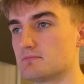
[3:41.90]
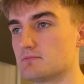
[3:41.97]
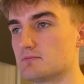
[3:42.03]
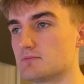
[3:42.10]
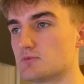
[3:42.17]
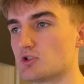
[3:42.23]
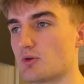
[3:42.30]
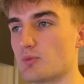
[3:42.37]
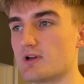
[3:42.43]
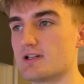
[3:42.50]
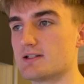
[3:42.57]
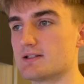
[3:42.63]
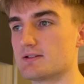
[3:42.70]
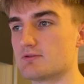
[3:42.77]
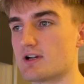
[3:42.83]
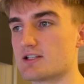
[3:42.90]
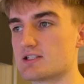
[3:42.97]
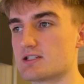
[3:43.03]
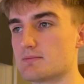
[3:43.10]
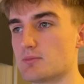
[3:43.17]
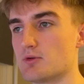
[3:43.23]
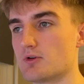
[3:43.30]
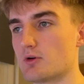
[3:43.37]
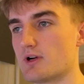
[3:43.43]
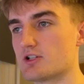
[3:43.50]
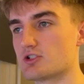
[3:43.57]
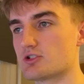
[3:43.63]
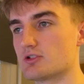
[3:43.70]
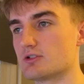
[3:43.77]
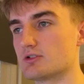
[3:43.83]
John Whelan raised an important
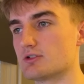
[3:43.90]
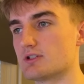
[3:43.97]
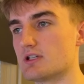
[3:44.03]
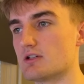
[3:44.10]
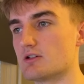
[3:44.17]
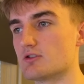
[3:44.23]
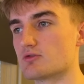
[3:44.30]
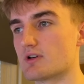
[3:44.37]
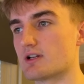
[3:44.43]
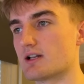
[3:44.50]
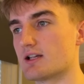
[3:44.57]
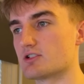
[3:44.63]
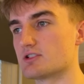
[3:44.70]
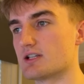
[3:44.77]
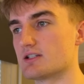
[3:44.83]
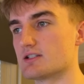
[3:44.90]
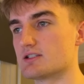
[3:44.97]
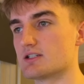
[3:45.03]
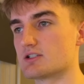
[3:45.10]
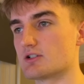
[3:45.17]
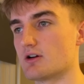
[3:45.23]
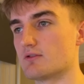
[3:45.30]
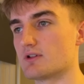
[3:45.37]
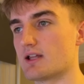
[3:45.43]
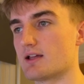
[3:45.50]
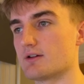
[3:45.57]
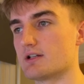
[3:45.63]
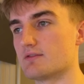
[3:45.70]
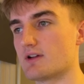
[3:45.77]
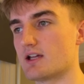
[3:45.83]
question: could the use regulation tendencies stifle AI
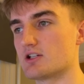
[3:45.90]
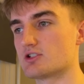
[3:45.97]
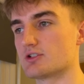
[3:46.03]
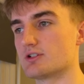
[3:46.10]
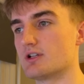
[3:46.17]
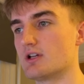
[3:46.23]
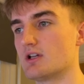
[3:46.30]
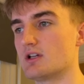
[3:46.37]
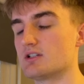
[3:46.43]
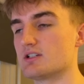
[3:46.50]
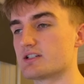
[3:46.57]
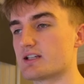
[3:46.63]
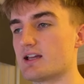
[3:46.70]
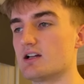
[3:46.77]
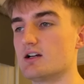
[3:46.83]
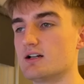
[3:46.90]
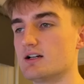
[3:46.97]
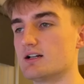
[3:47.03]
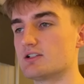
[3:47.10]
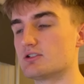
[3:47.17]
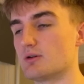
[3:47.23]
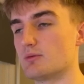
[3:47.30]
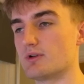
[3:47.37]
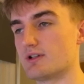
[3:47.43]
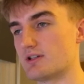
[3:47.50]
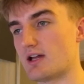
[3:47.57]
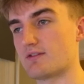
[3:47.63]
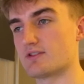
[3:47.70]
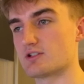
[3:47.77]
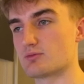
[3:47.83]
innovation? You say, do I want to
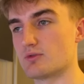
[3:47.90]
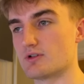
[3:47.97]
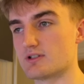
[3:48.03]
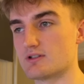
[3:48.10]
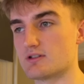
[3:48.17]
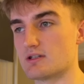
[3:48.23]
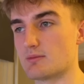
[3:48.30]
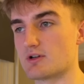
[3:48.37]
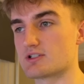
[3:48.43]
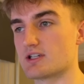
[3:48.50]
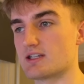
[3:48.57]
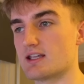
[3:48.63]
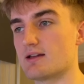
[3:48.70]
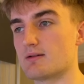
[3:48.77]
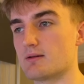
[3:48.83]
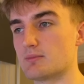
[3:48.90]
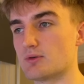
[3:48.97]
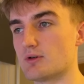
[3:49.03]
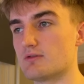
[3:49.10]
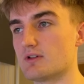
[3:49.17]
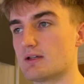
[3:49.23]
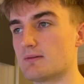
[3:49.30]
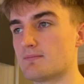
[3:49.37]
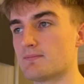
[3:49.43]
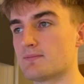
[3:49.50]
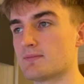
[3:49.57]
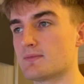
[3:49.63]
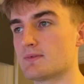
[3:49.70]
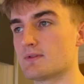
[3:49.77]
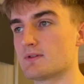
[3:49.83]
have this one? You might say, yeah, approve it.
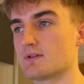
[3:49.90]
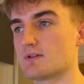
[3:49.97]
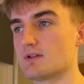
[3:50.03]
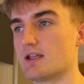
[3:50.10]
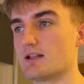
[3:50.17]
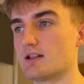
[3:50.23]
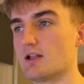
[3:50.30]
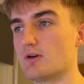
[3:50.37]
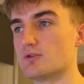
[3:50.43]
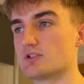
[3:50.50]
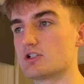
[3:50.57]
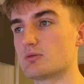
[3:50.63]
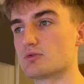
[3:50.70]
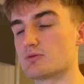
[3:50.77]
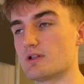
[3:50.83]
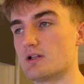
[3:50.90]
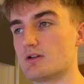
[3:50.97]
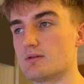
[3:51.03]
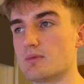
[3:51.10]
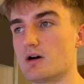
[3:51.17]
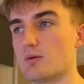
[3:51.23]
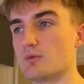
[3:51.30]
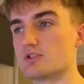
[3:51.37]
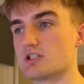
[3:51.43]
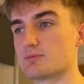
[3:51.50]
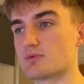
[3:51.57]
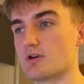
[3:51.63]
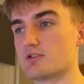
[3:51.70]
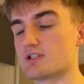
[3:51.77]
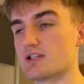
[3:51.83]
It loads, it comes with a loading bar once it's
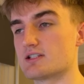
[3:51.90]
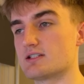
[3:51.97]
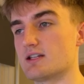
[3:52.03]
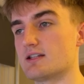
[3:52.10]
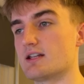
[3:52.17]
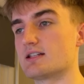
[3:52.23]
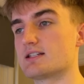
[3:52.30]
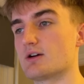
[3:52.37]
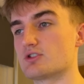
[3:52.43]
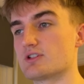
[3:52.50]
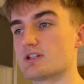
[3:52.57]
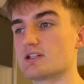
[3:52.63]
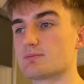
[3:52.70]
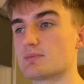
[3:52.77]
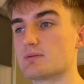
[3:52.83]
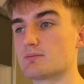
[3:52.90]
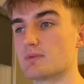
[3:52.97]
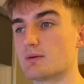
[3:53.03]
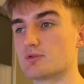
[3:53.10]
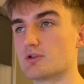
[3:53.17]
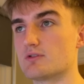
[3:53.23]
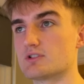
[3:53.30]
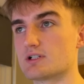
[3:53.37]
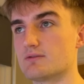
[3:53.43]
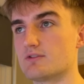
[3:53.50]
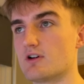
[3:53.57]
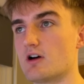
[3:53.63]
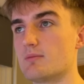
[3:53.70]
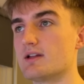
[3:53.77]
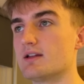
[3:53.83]
processed, and then it tells you that it's been approved to
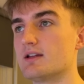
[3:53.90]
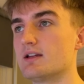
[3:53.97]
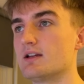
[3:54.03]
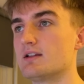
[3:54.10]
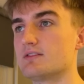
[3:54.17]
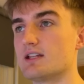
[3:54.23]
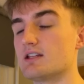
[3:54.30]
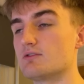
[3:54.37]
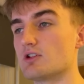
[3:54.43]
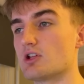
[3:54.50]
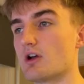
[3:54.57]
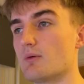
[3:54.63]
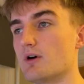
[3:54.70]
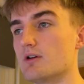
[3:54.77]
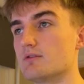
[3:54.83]
confirm it. Then if you go over